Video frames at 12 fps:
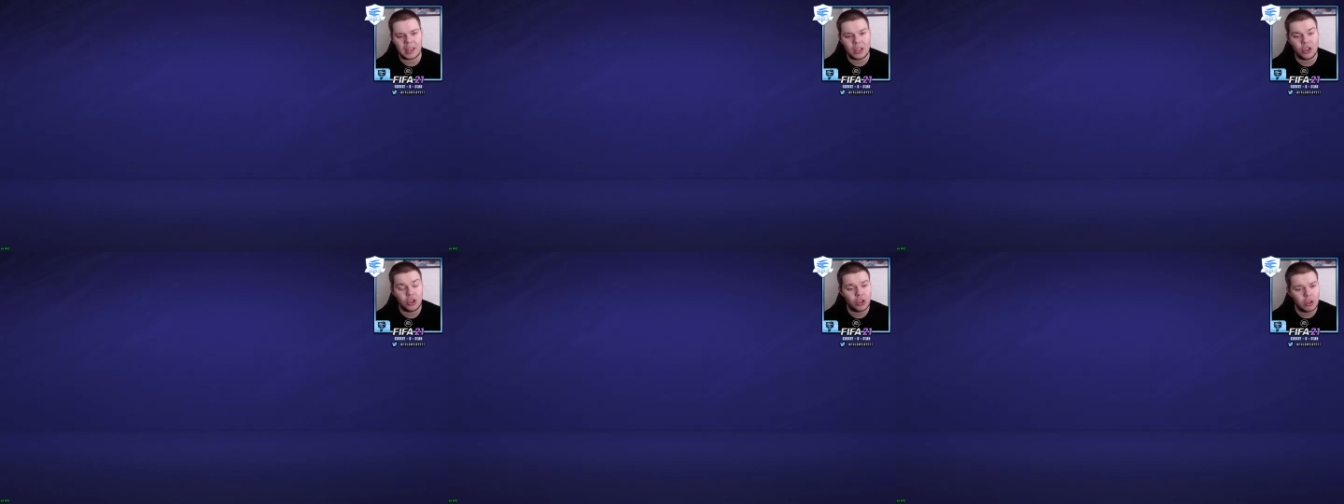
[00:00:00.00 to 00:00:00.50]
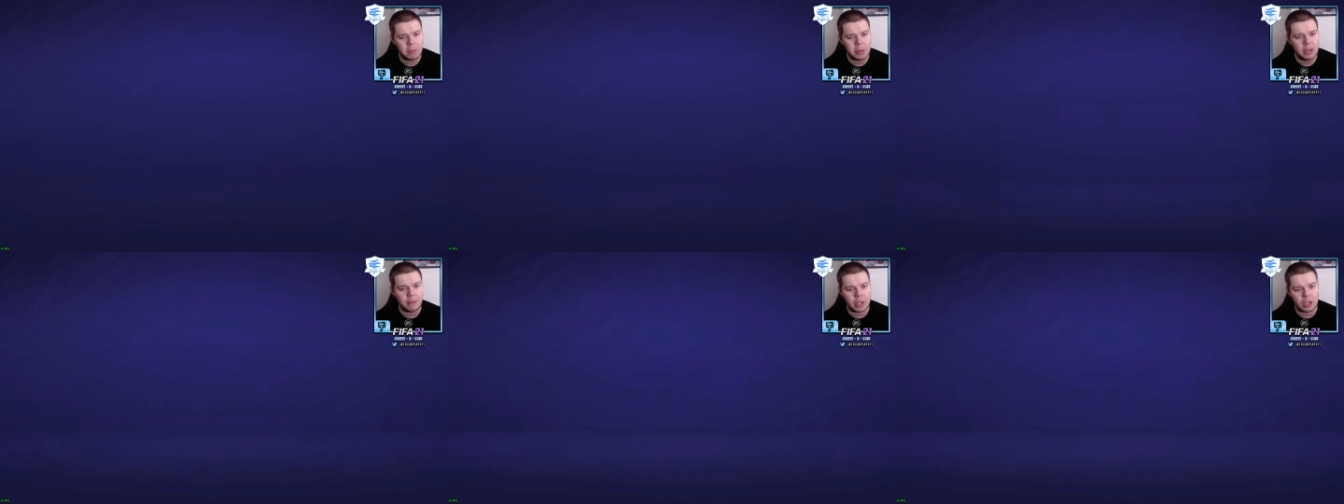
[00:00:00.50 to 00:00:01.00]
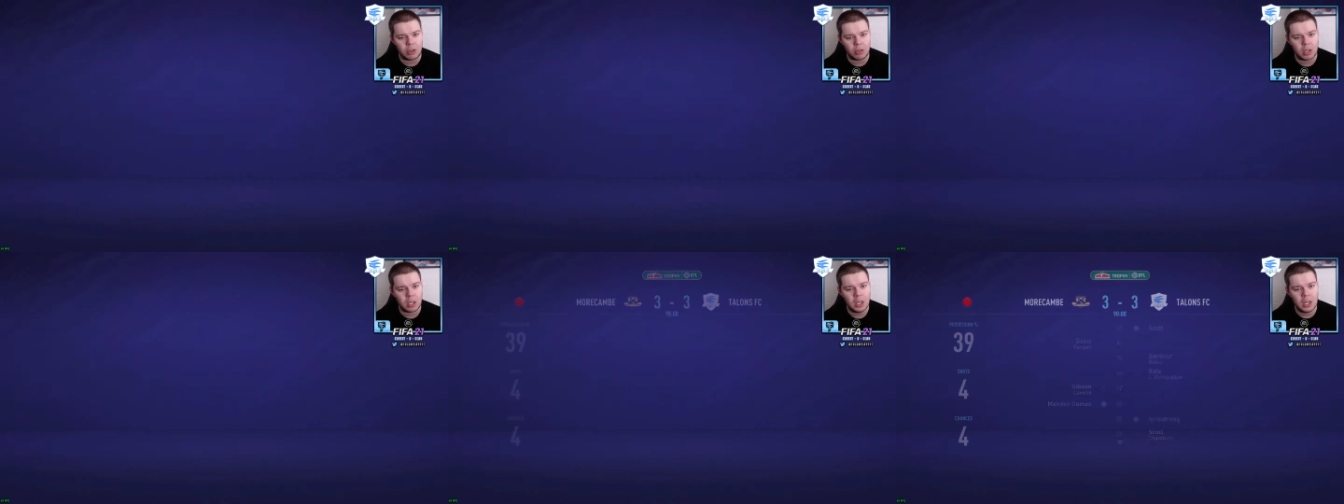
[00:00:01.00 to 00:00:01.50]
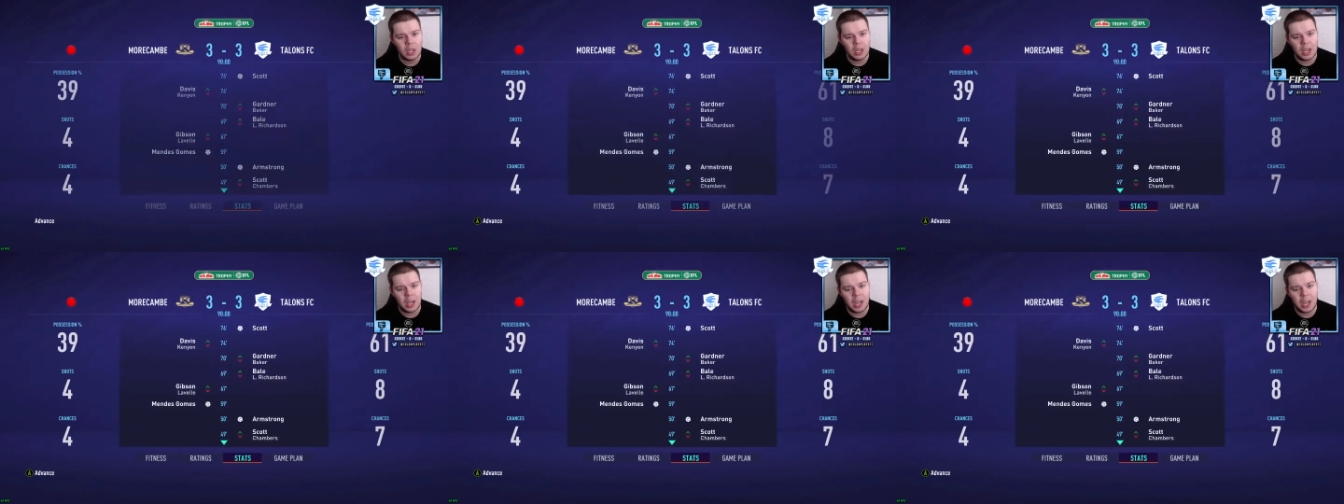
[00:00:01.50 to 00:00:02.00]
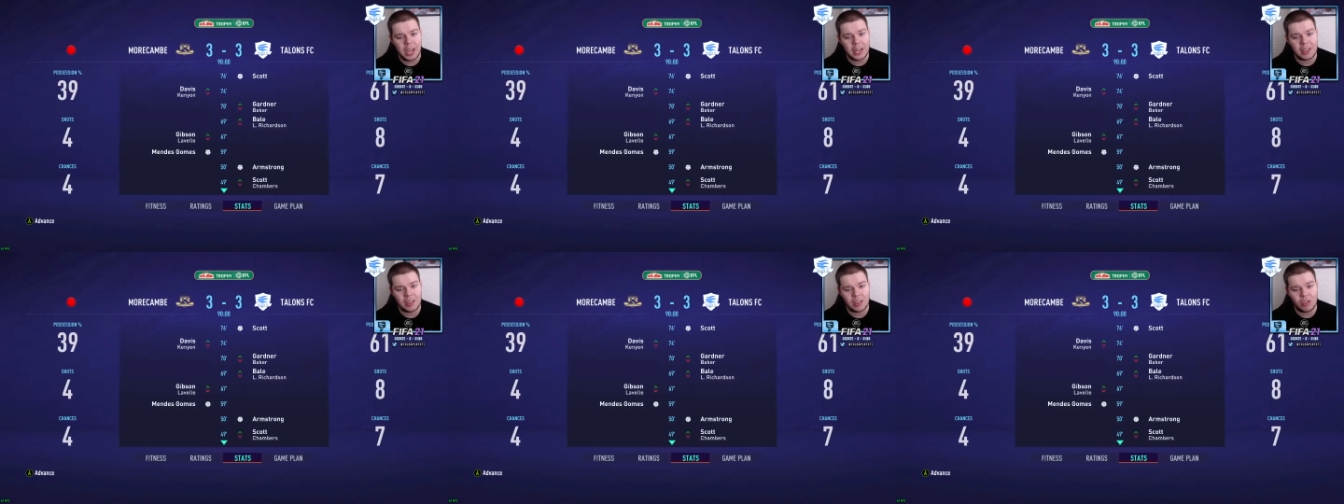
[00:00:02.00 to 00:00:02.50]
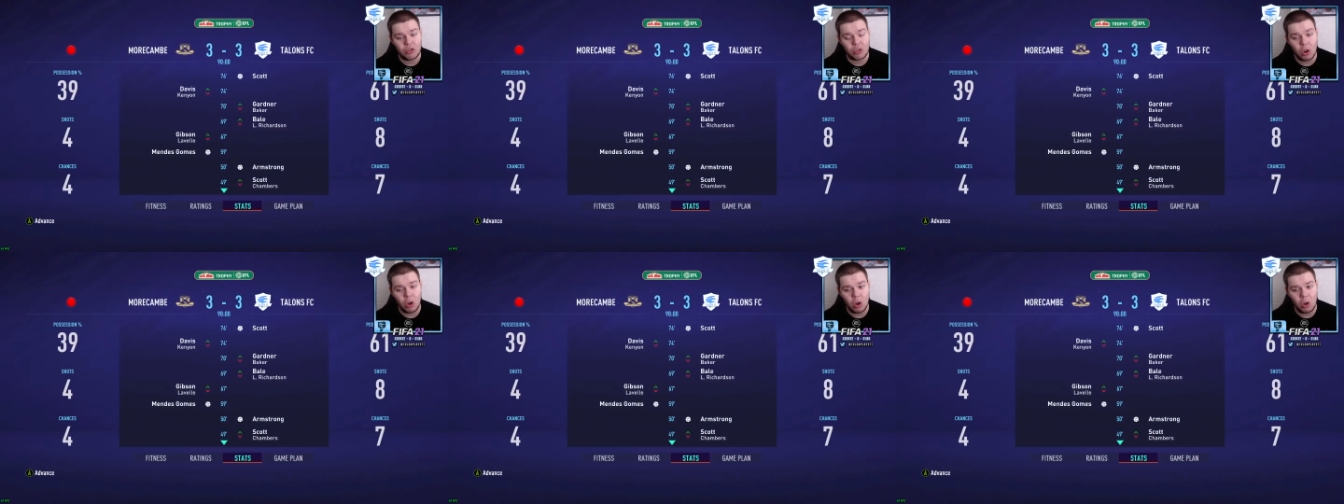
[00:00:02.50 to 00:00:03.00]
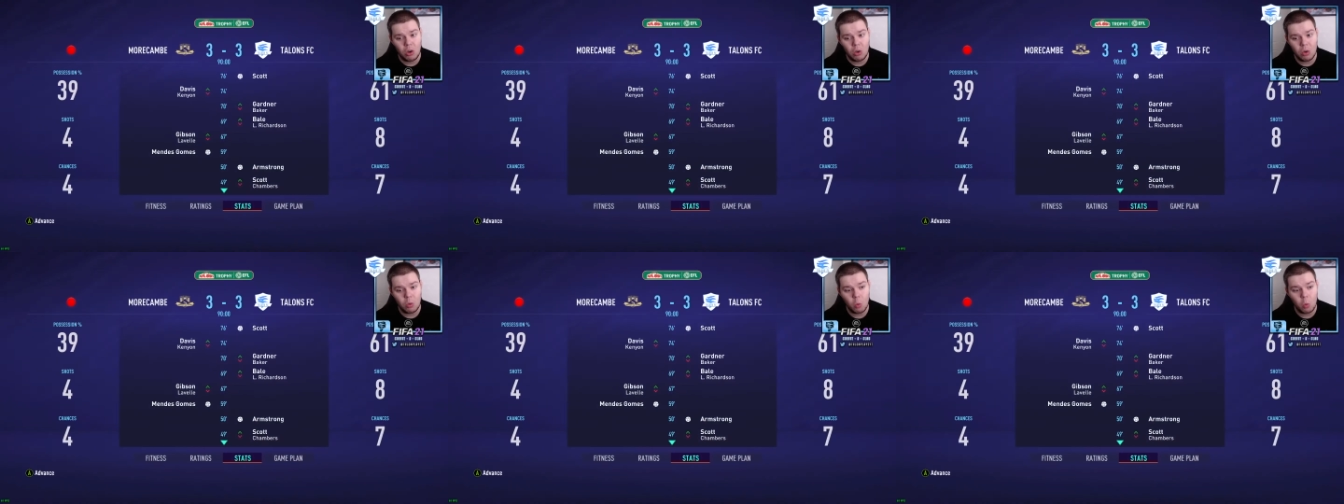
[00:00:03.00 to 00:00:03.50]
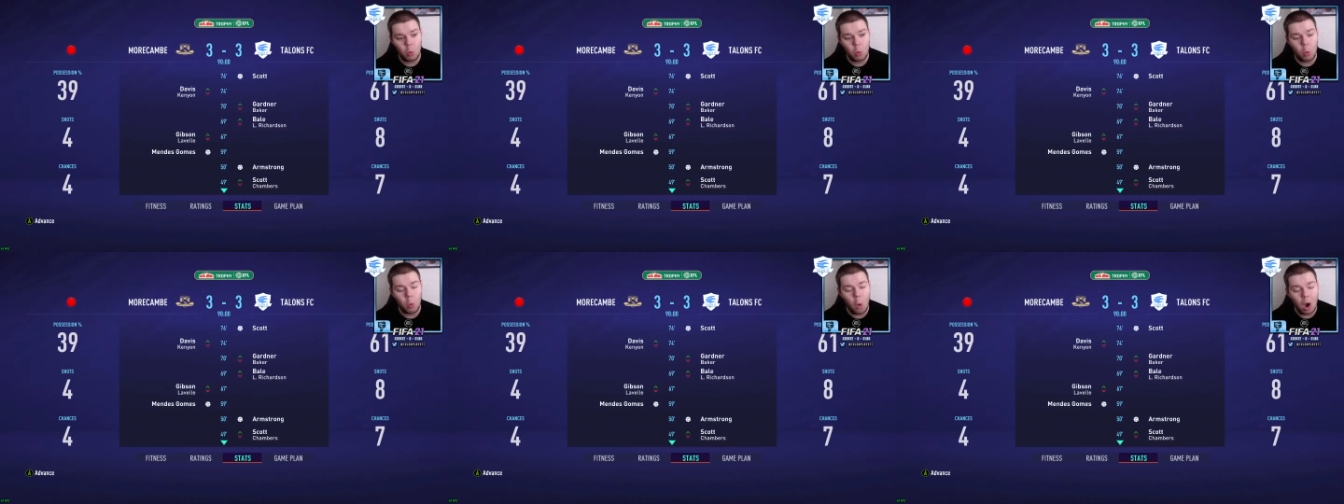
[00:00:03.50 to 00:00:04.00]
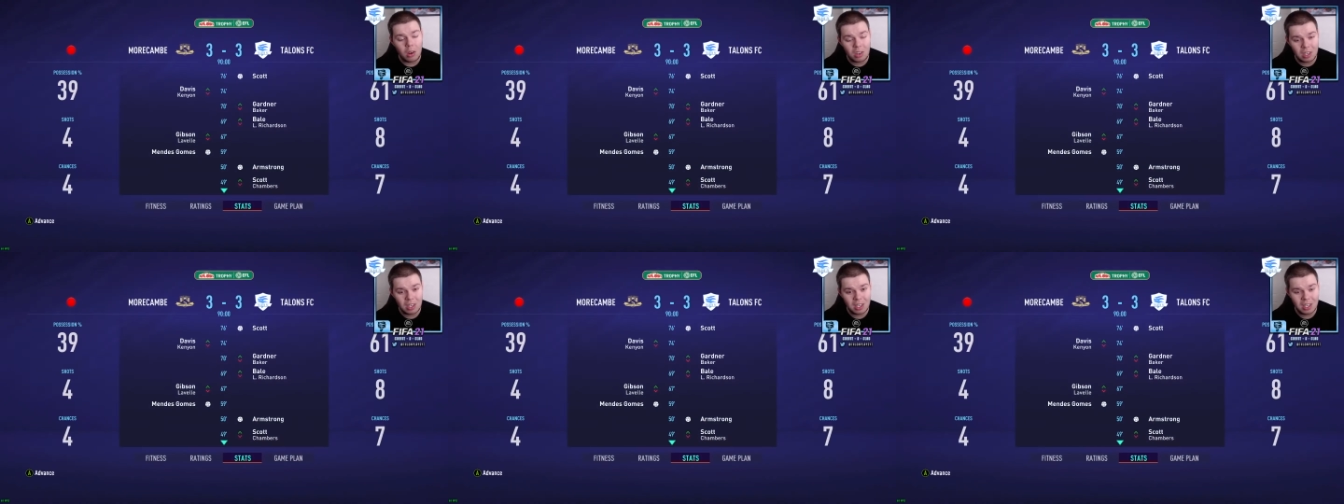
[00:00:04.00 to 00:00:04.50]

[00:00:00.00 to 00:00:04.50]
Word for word: It should be a victory, and it's a draw. What?